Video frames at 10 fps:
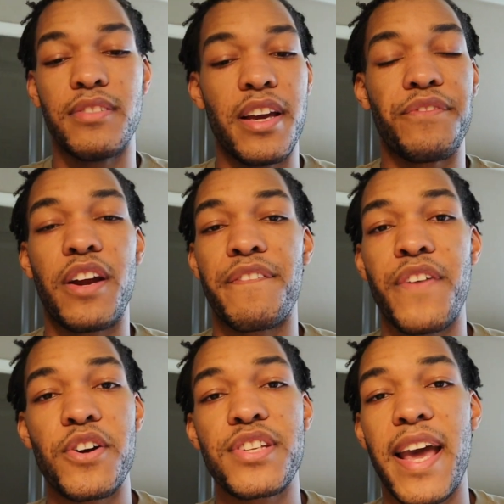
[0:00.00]
If their
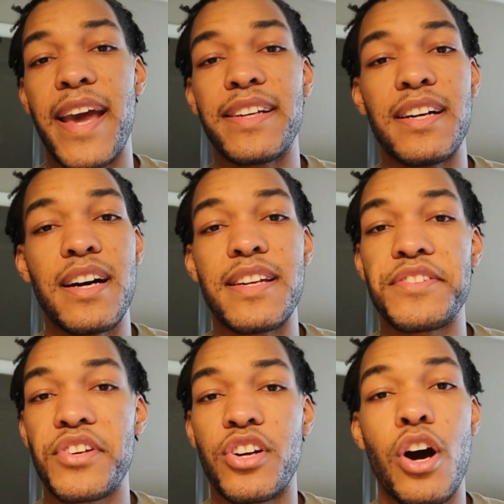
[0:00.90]
first handgun is
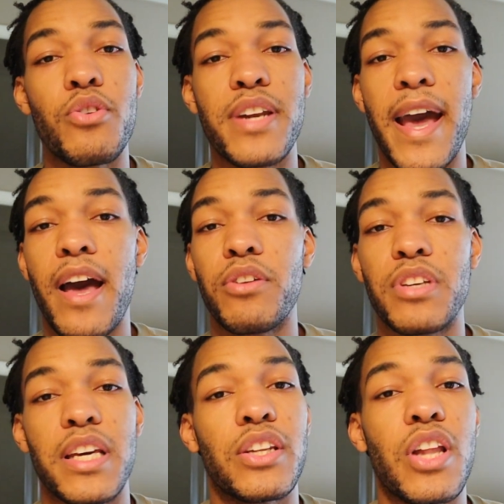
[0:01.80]
to go down,
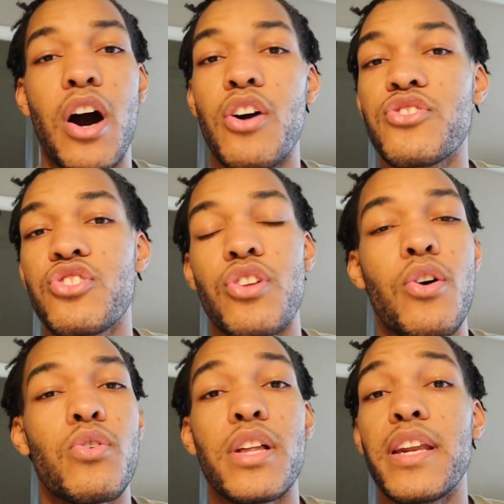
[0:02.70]
get lost,
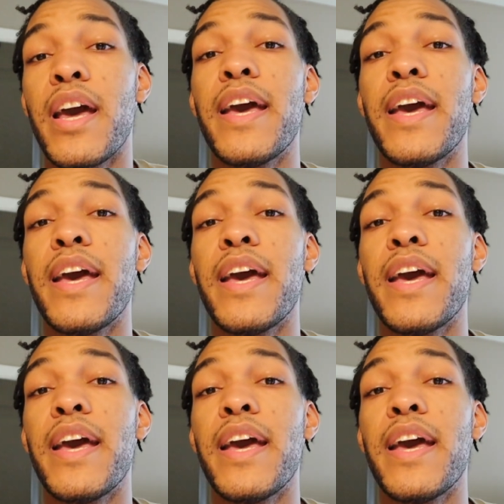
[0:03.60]
stolen,